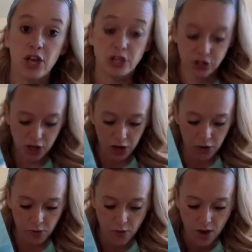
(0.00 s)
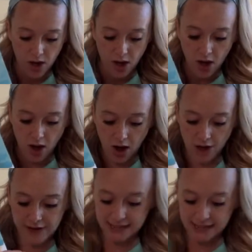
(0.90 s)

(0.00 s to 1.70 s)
So, on the